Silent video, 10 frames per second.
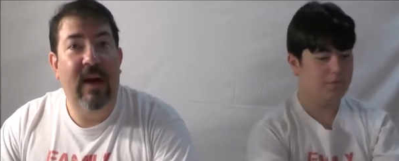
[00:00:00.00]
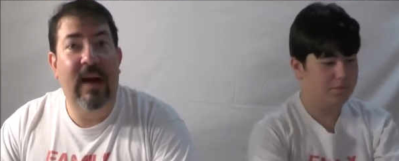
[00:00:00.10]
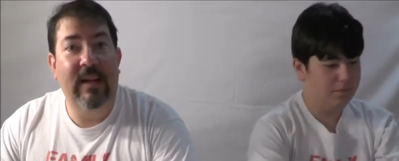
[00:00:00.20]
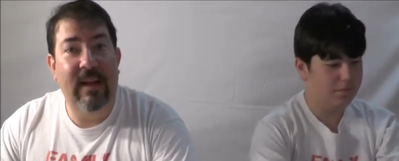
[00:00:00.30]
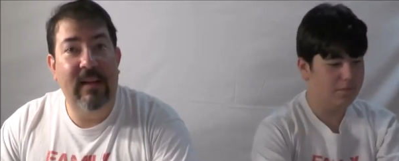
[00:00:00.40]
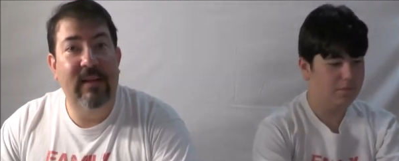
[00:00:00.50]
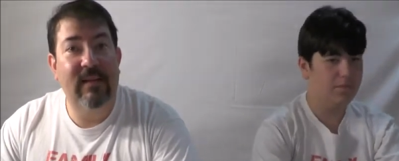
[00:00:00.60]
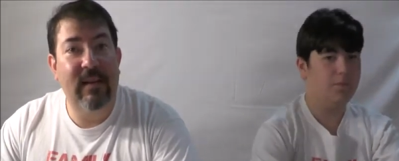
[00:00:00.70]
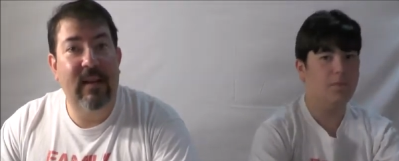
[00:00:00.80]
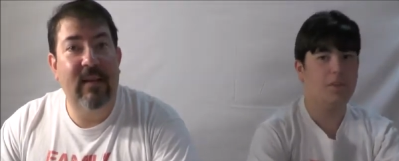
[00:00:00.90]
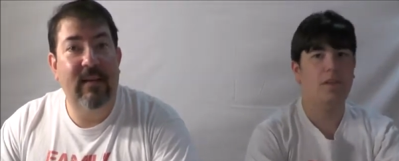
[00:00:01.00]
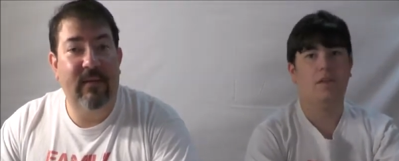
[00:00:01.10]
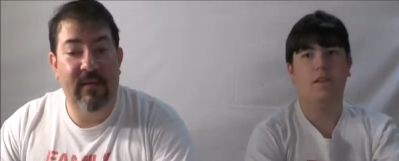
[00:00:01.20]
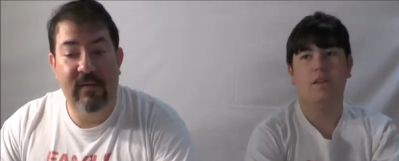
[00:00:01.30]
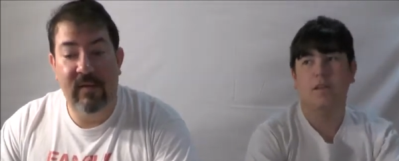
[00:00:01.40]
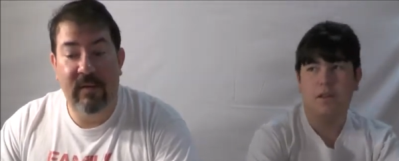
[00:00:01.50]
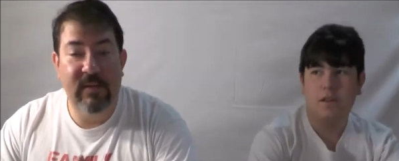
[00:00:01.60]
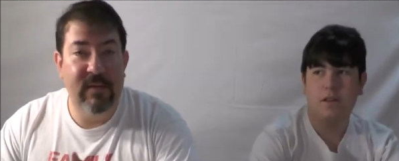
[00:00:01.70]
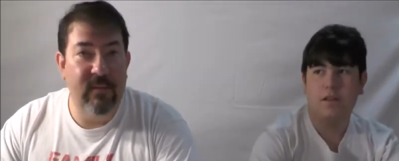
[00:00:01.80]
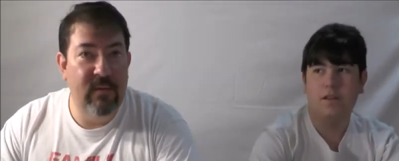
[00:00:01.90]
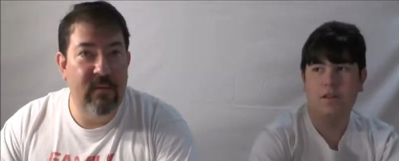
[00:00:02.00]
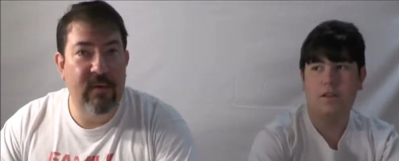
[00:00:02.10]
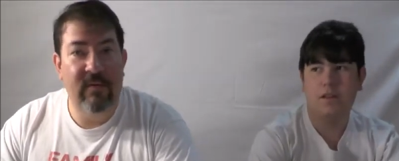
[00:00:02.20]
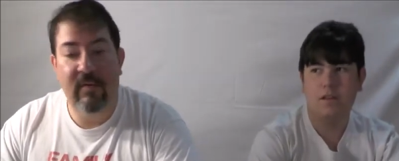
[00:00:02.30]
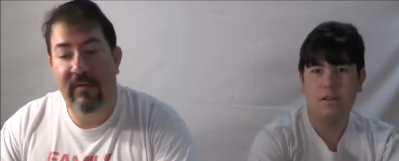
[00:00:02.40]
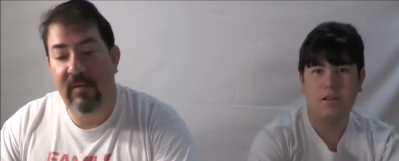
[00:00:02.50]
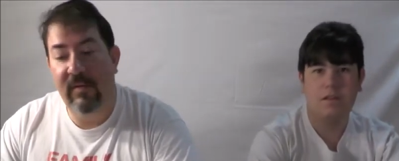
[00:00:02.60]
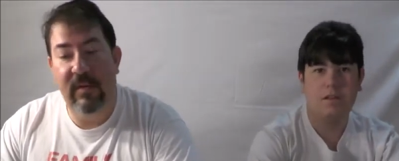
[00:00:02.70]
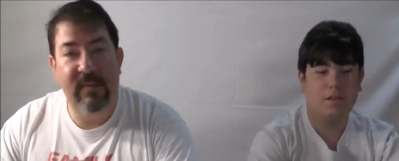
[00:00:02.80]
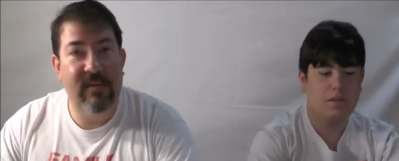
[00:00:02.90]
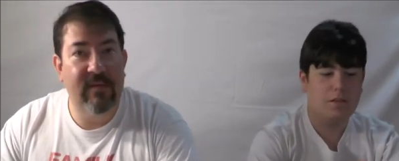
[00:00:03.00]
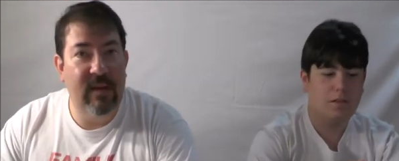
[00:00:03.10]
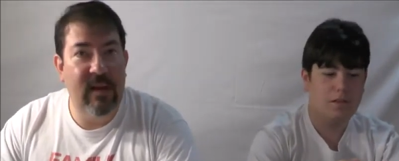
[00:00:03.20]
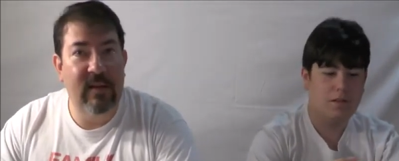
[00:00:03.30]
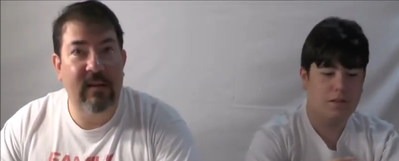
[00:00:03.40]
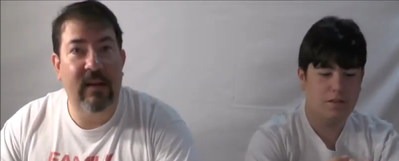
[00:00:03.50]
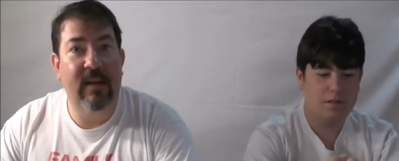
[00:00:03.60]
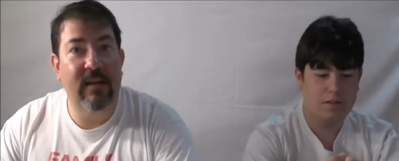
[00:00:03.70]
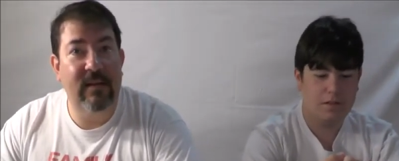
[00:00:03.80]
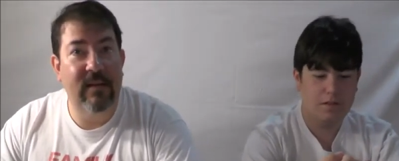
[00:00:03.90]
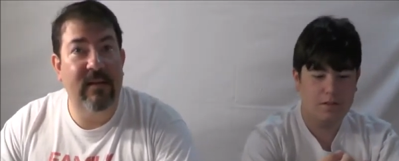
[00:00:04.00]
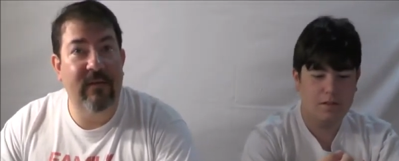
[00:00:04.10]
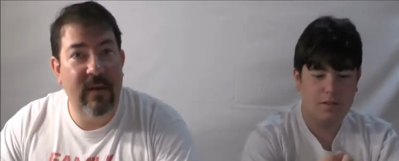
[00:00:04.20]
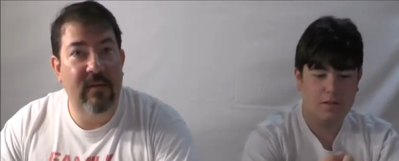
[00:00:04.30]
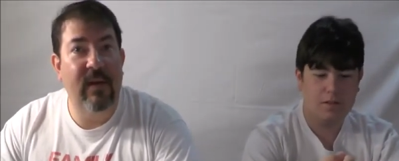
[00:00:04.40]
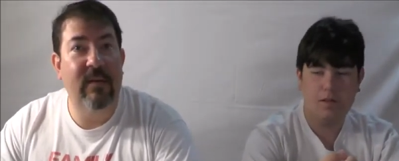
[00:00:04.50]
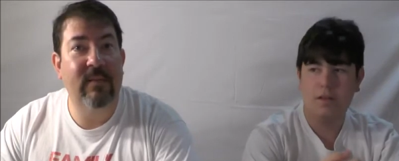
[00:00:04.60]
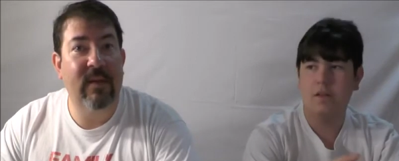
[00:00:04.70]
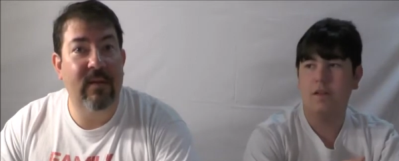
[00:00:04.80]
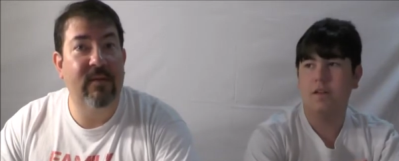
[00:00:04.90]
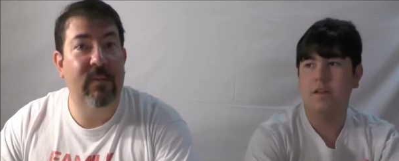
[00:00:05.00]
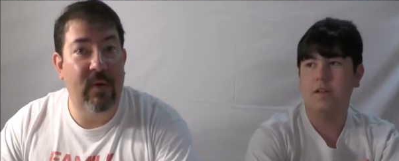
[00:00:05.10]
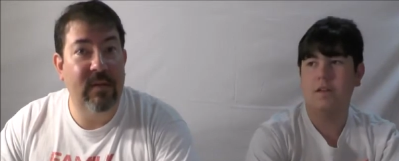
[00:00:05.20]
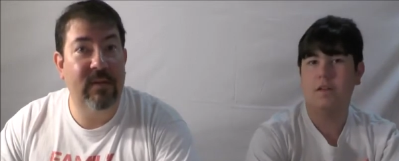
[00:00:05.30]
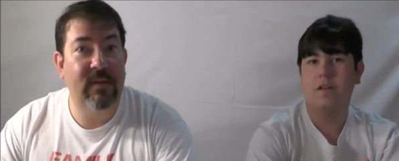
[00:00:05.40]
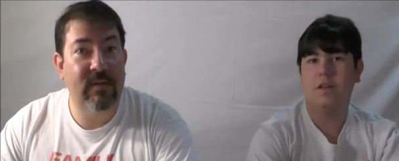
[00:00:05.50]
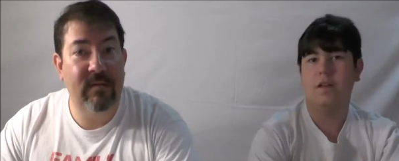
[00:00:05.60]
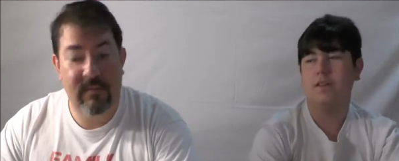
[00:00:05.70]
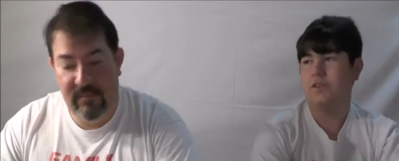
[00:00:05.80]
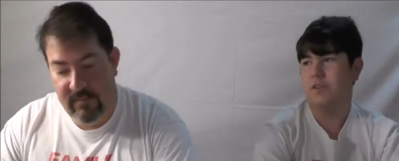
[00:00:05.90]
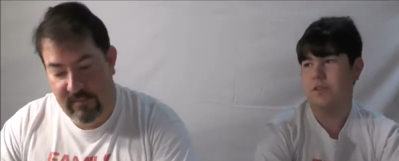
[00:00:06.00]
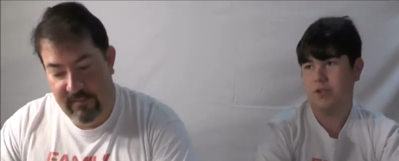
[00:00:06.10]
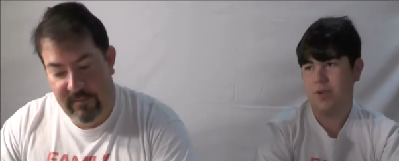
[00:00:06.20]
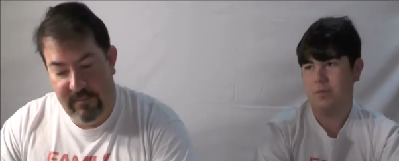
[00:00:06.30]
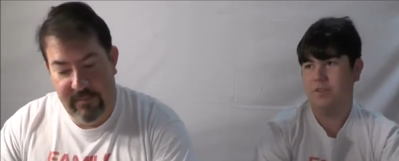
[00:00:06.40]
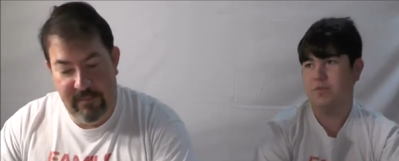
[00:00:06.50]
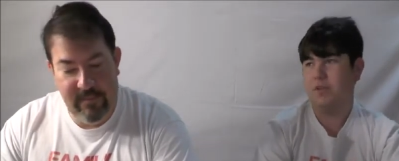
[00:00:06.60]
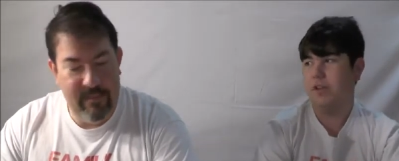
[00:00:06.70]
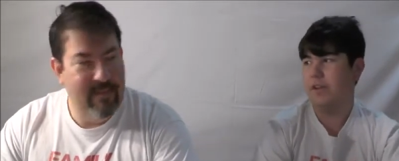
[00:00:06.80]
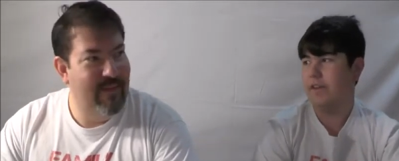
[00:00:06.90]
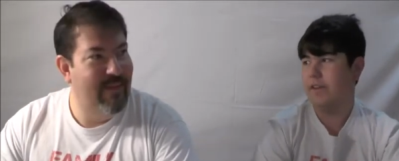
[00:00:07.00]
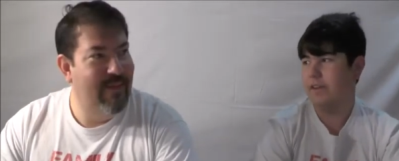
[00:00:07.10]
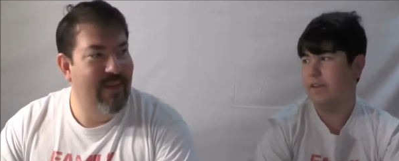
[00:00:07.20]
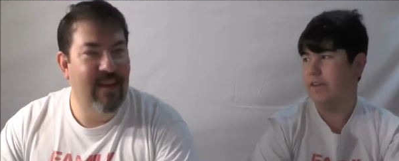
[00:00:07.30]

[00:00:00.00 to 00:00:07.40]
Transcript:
Speaker 1: I'd like to see Future Glimpses Moon Murderer, Future Glimpses Free at Last. I'd like to see some video games of those books. Insert shameless plug here.